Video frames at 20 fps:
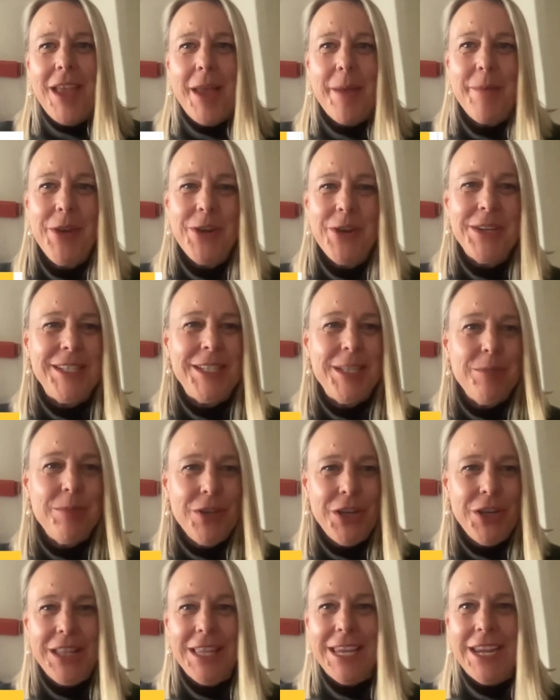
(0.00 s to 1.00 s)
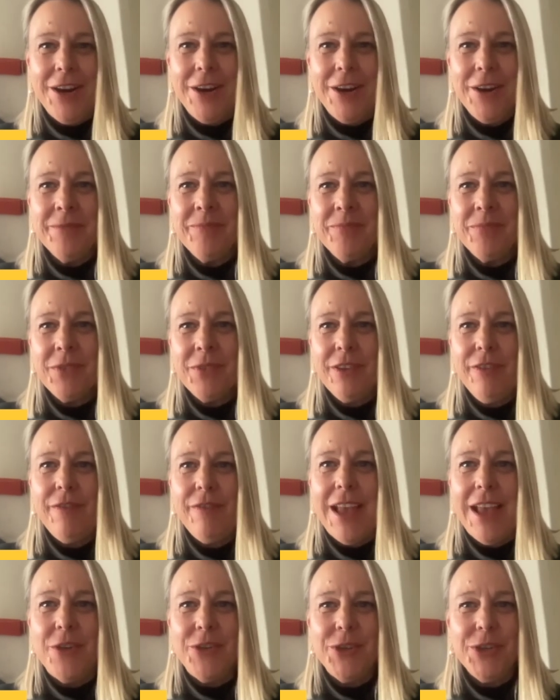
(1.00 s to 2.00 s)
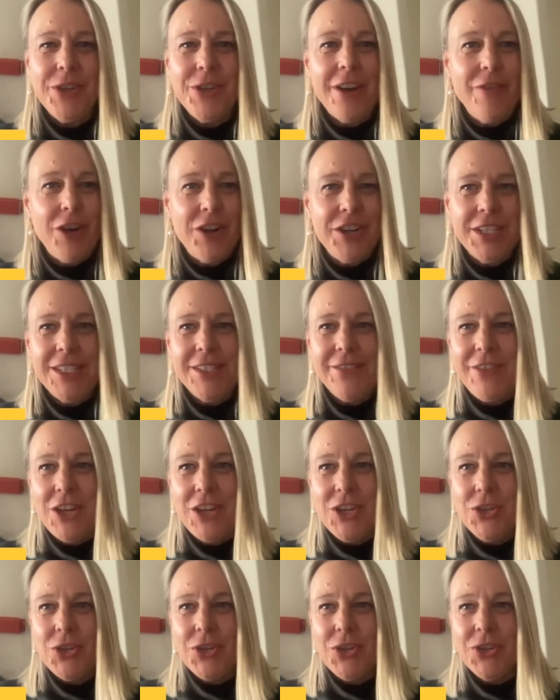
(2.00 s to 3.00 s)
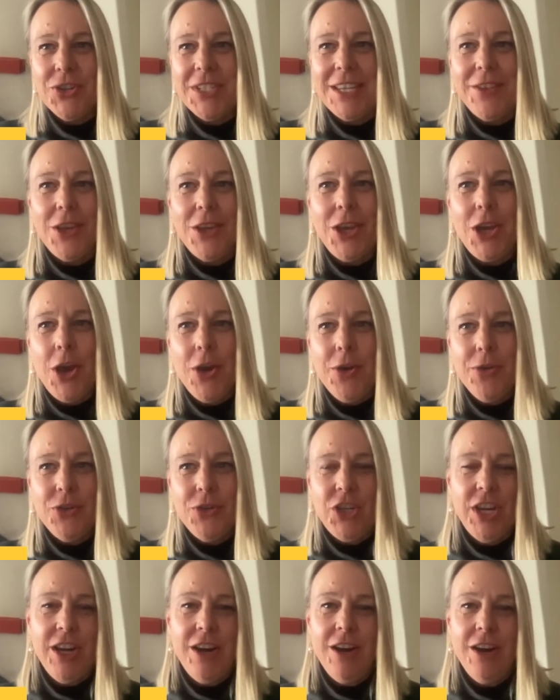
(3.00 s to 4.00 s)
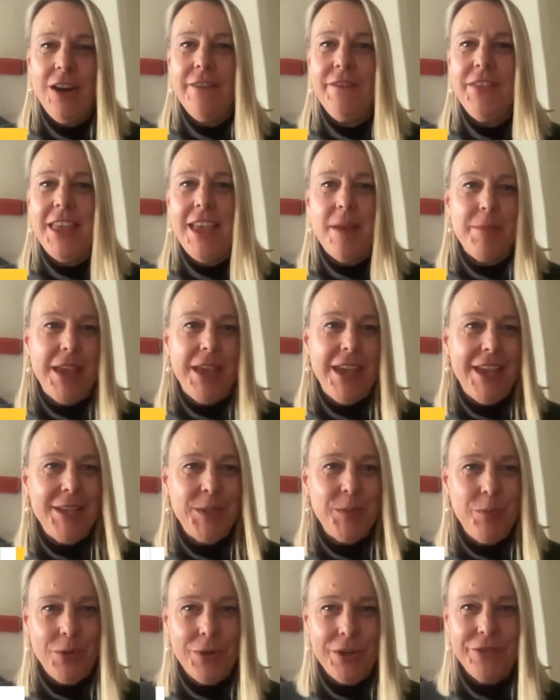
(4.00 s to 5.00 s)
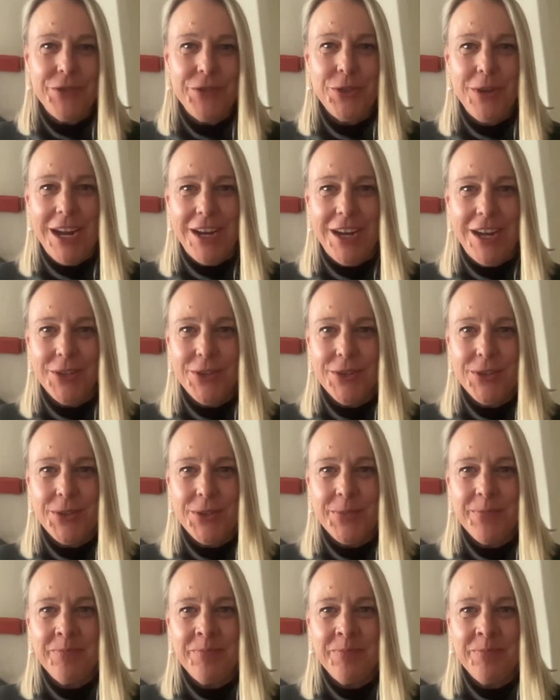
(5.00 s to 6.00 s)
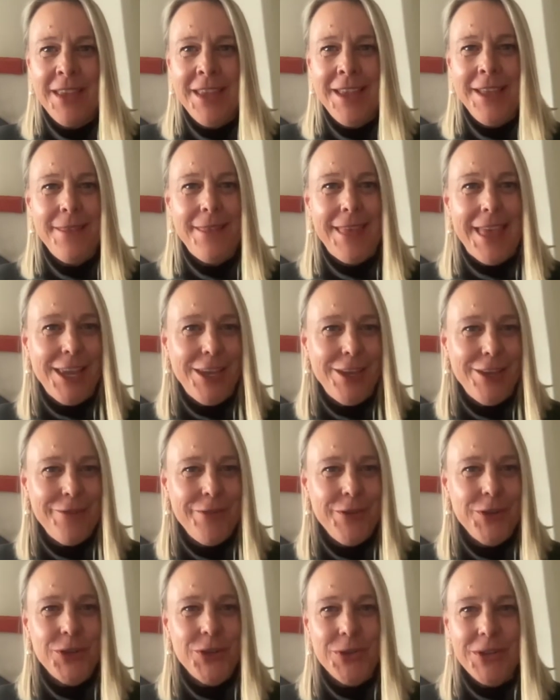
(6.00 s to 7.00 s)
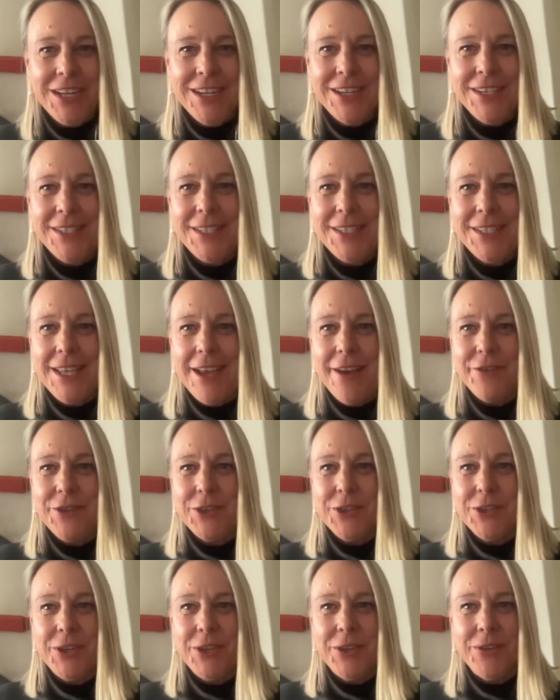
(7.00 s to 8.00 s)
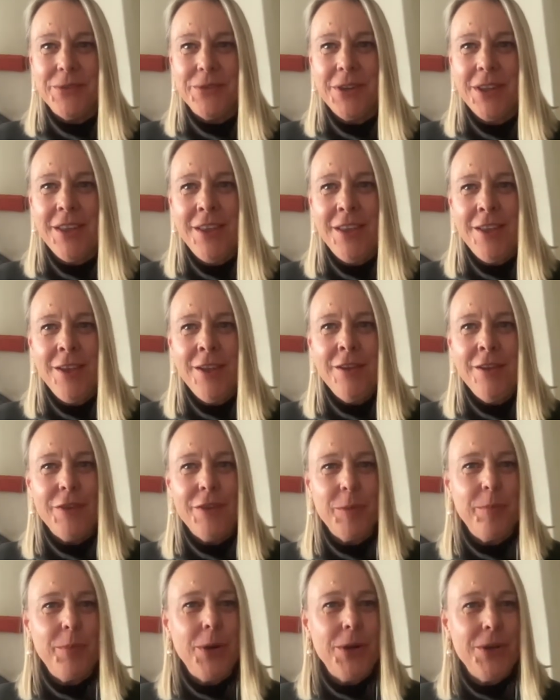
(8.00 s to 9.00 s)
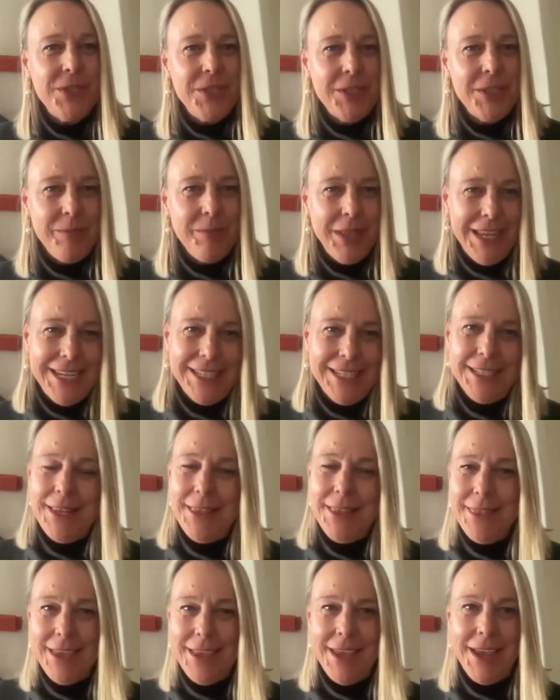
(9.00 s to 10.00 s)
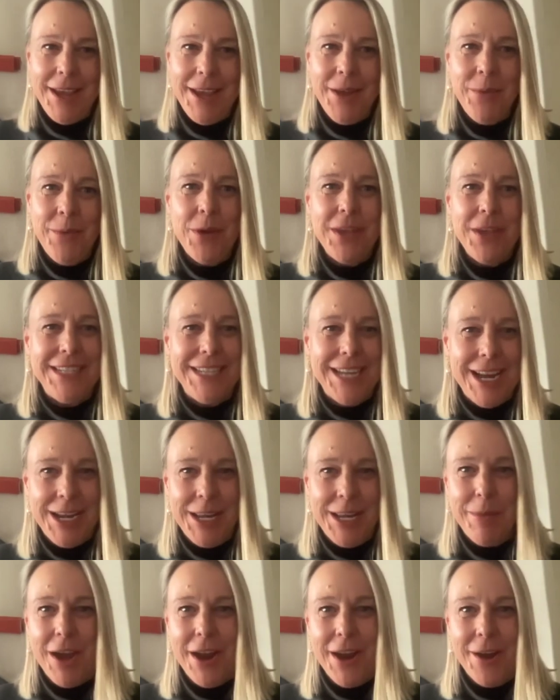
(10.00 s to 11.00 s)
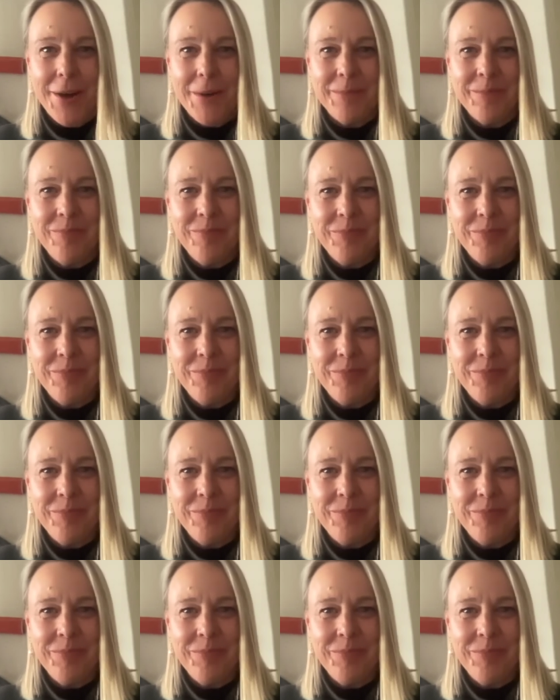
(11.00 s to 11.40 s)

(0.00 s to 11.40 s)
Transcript: I'm Christy MacLear, founder of Artist Ventures and the co-chair of the MAS Board of Directors. Thank you for joining us this afternoon for Person, Place, and Thing with Danny Meyer.